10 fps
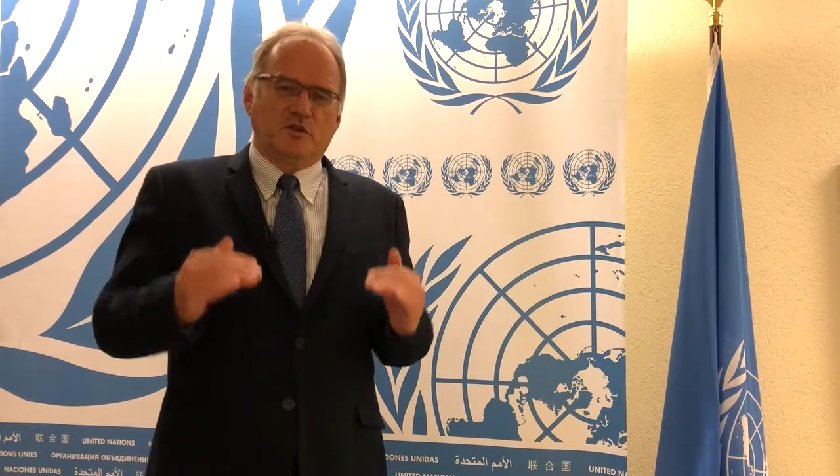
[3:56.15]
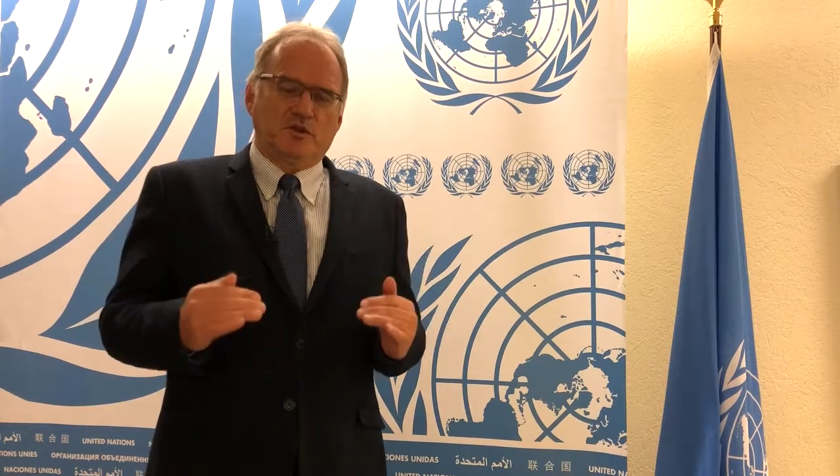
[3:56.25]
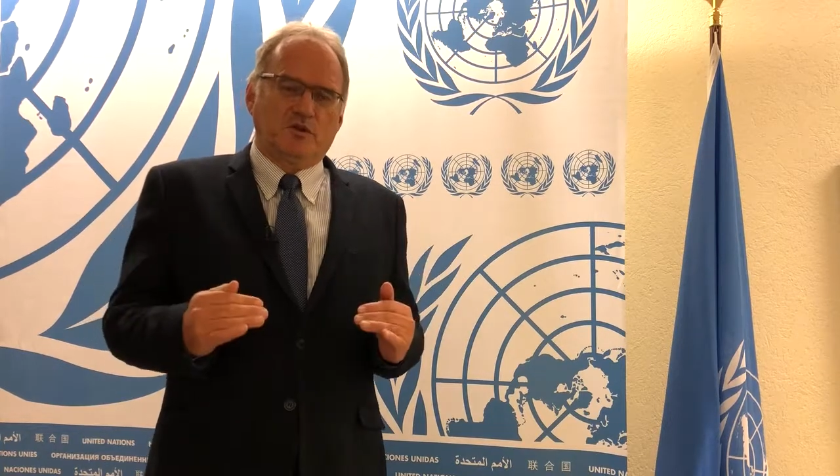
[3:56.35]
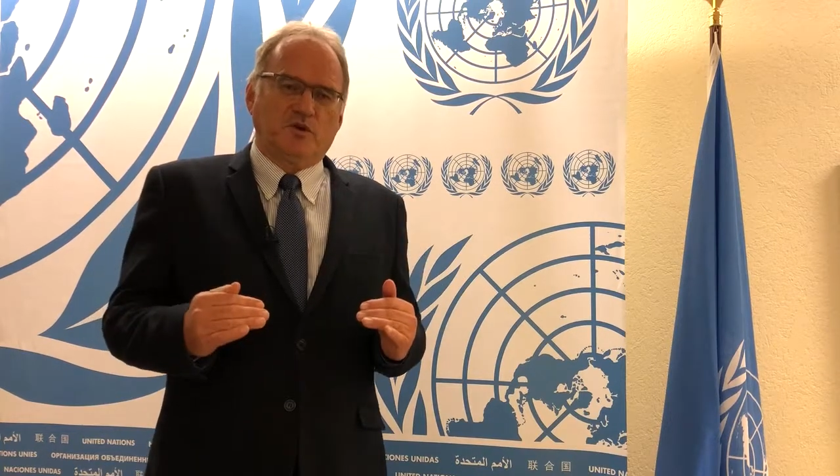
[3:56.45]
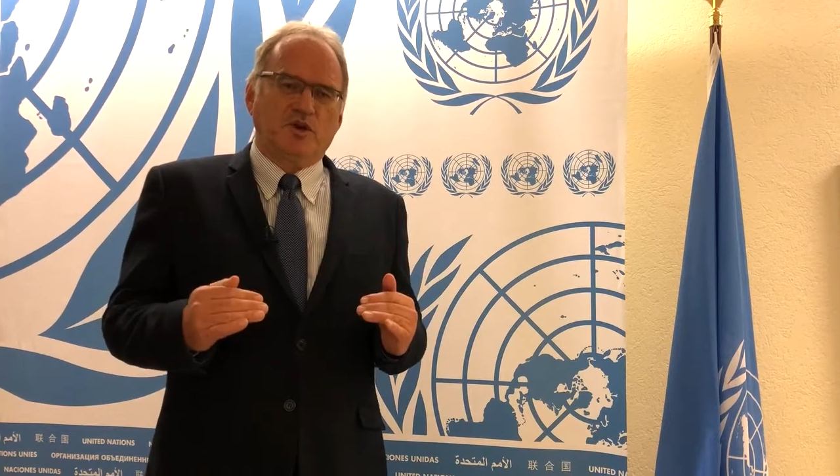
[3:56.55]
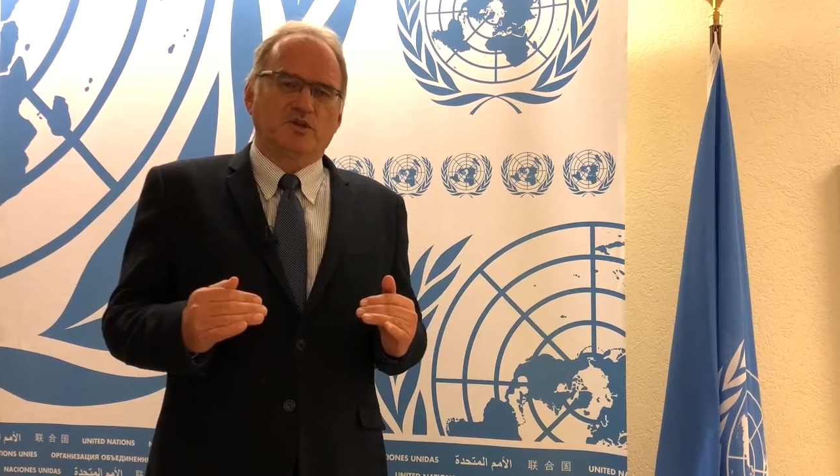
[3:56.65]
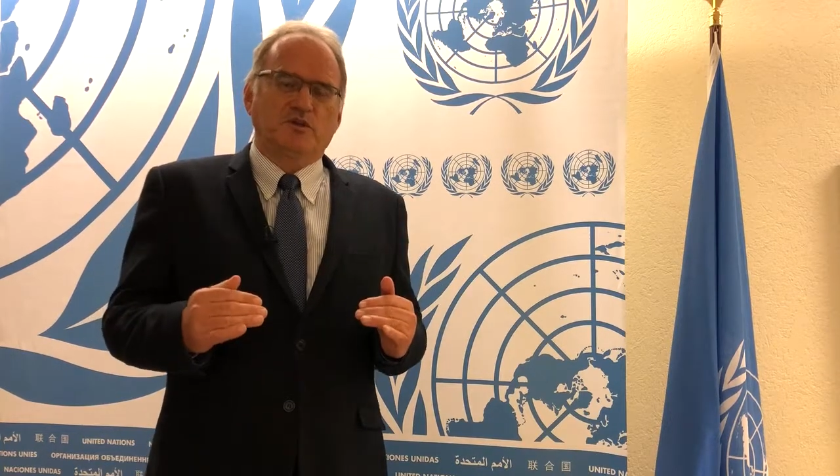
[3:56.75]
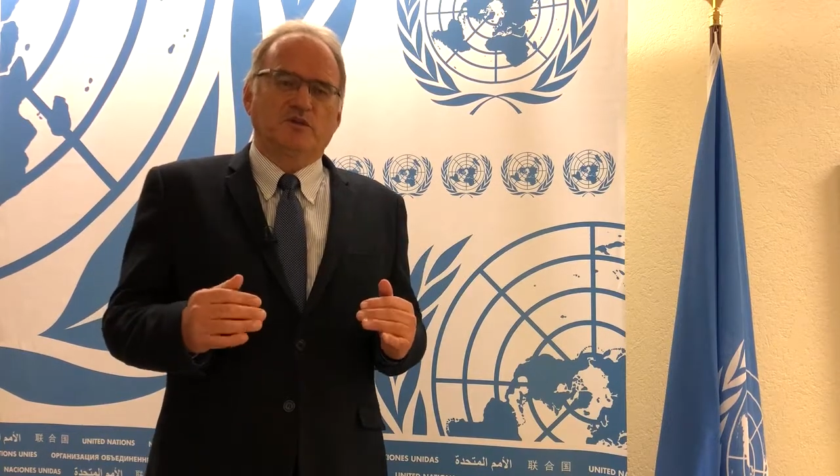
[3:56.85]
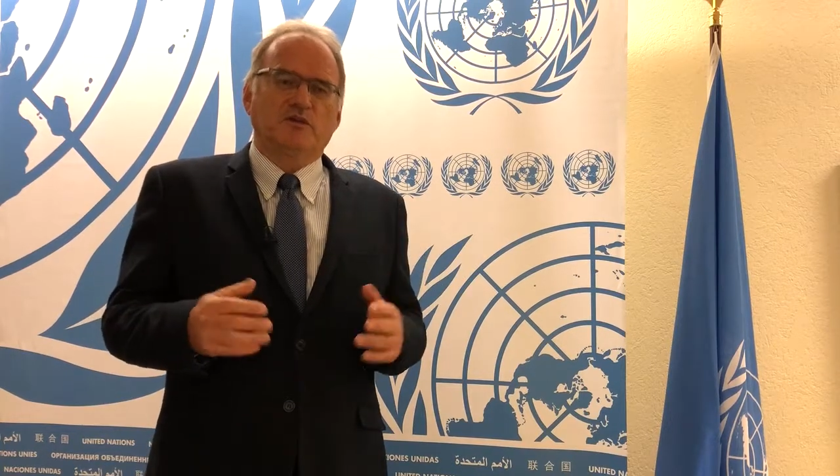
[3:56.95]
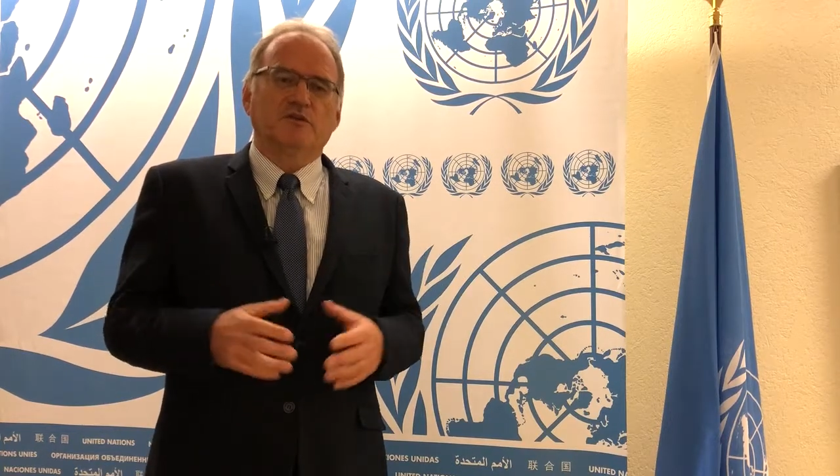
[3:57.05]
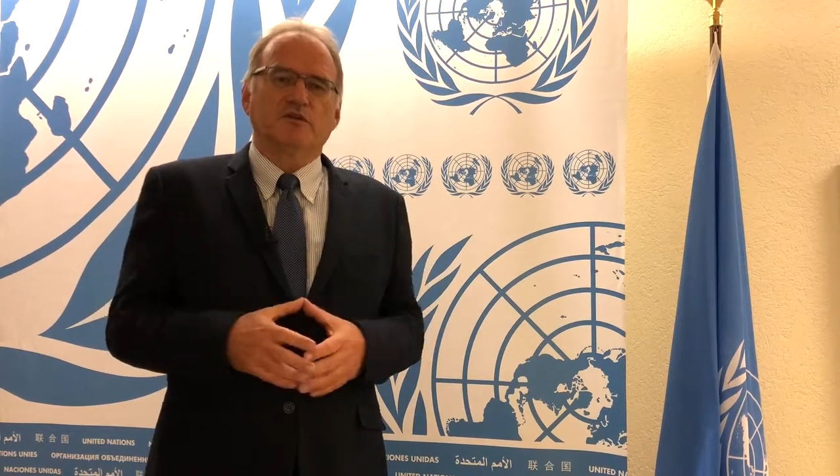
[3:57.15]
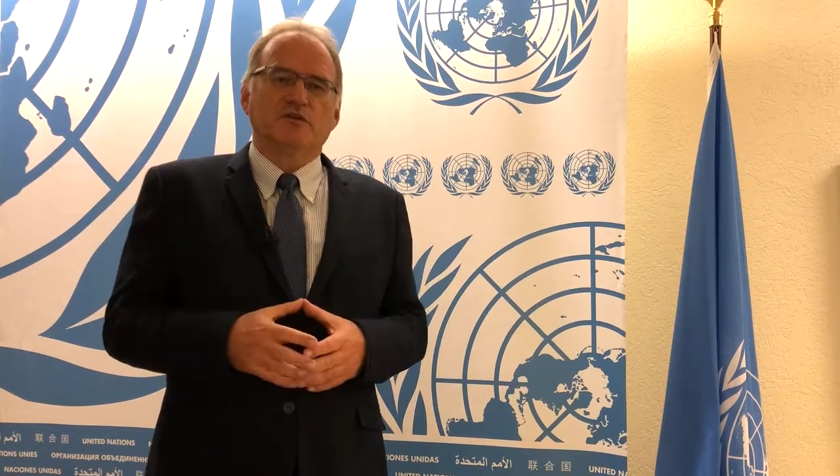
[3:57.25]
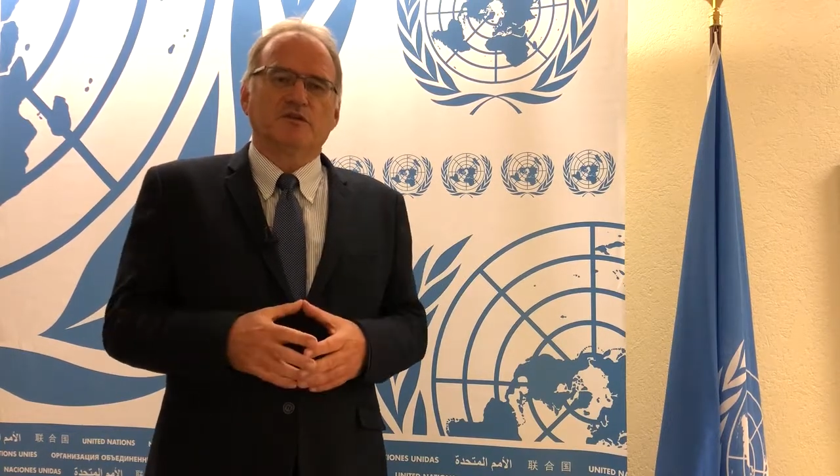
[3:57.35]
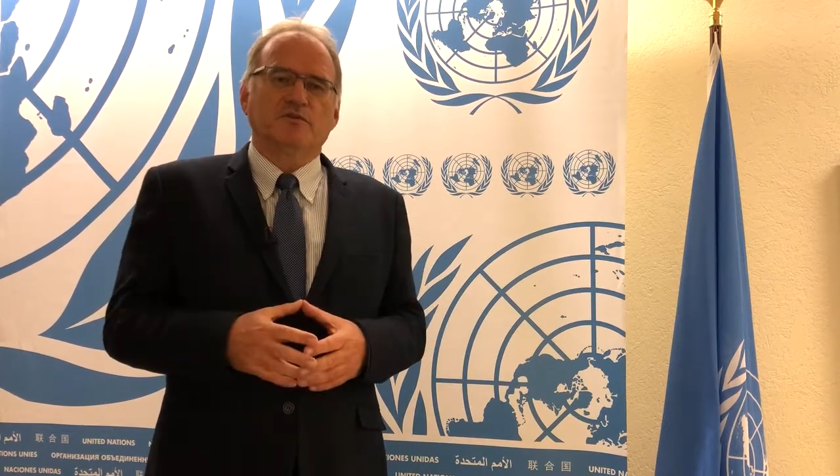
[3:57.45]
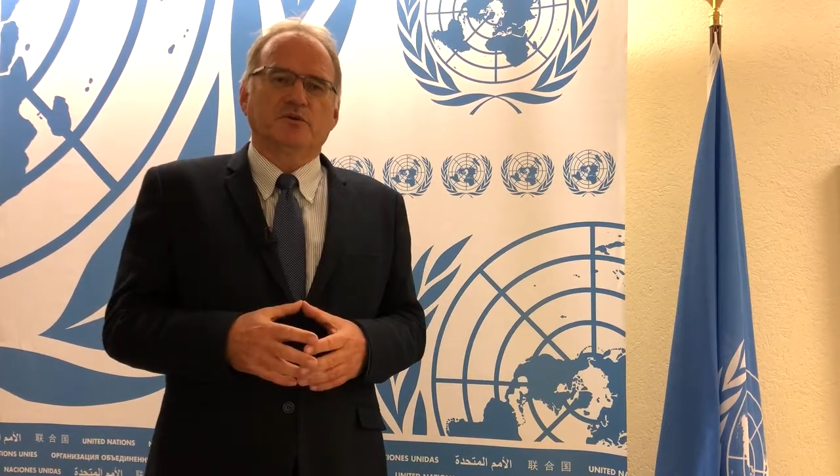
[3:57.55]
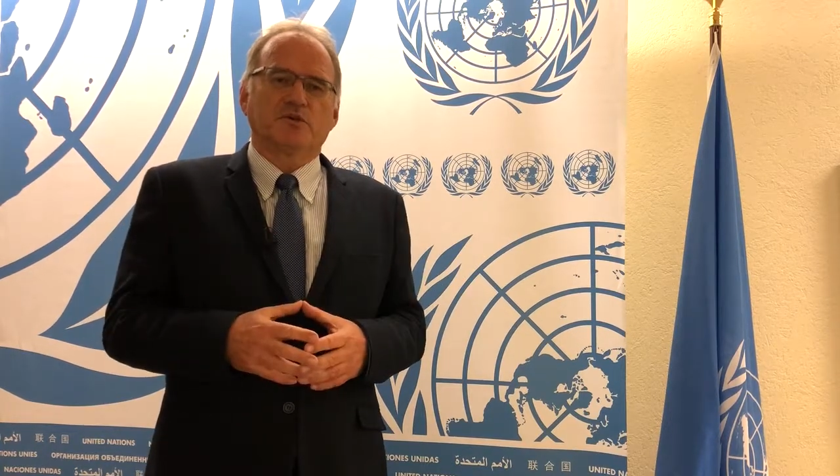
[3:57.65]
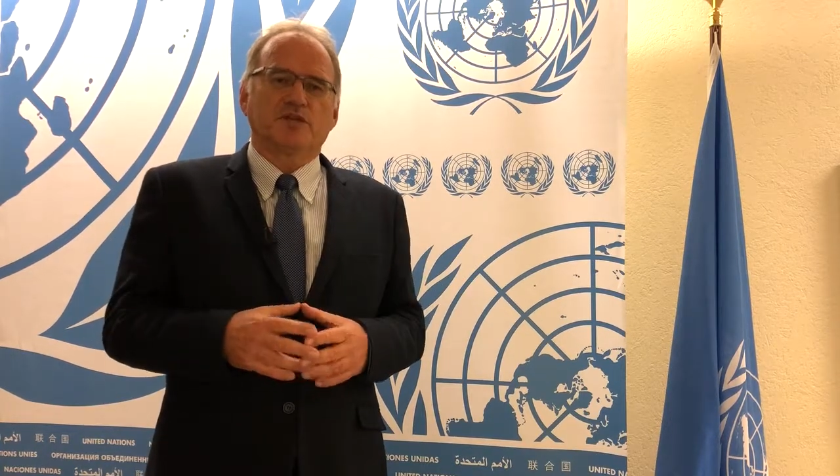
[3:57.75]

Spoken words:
the threshold of using force.